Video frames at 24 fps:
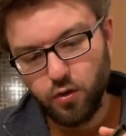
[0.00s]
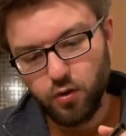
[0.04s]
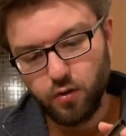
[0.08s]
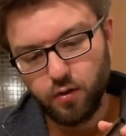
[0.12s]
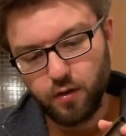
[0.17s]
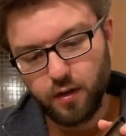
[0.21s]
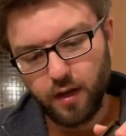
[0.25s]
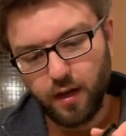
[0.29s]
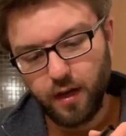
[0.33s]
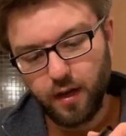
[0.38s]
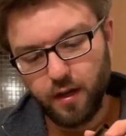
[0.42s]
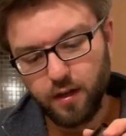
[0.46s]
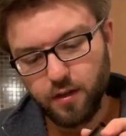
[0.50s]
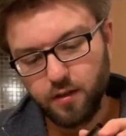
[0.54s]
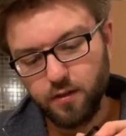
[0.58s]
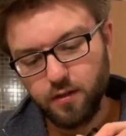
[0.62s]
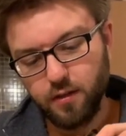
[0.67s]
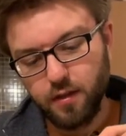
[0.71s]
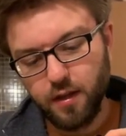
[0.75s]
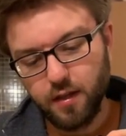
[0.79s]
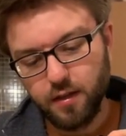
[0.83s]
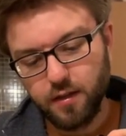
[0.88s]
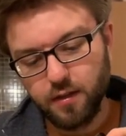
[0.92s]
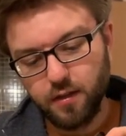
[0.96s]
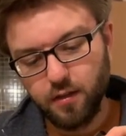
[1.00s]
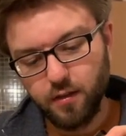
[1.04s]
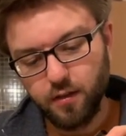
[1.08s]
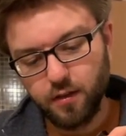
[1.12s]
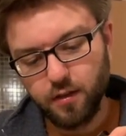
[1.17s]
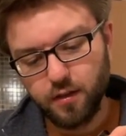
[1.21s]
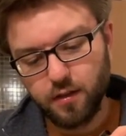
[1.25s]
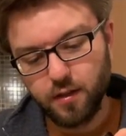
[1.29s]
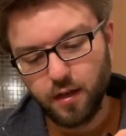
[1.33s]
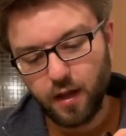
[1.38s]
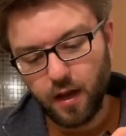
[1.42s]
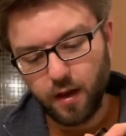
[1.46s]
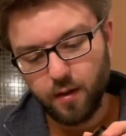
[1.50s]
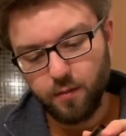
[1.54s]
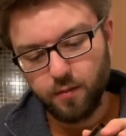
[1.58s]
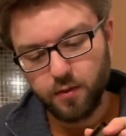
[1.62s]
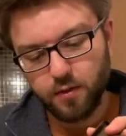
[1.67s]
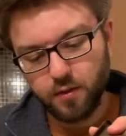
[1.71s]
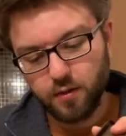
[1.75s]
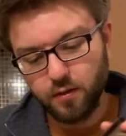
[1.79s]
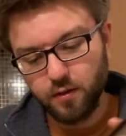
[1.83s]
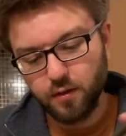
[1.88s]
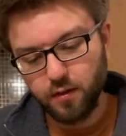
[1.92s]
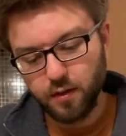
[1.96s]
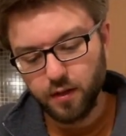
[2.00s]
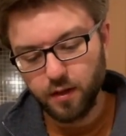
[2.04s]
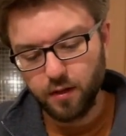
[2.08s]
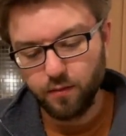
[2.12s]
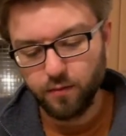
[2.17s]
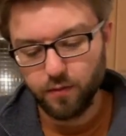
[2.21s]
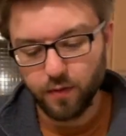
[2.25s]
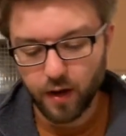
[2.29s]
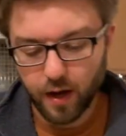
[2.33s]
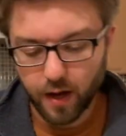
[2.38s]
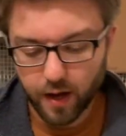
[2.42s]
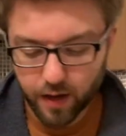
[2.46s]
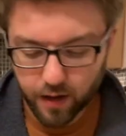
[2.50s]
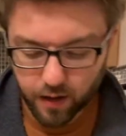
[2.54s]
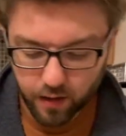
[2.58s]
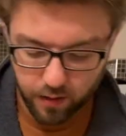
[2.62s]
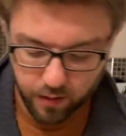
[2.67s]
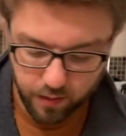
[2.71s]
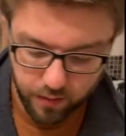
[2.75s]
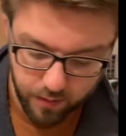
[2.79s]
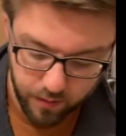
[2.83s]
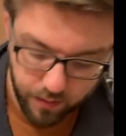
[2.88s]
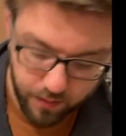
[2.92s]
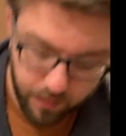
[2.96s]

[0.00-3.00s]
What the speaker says: Okay, so this looks absolutely vile,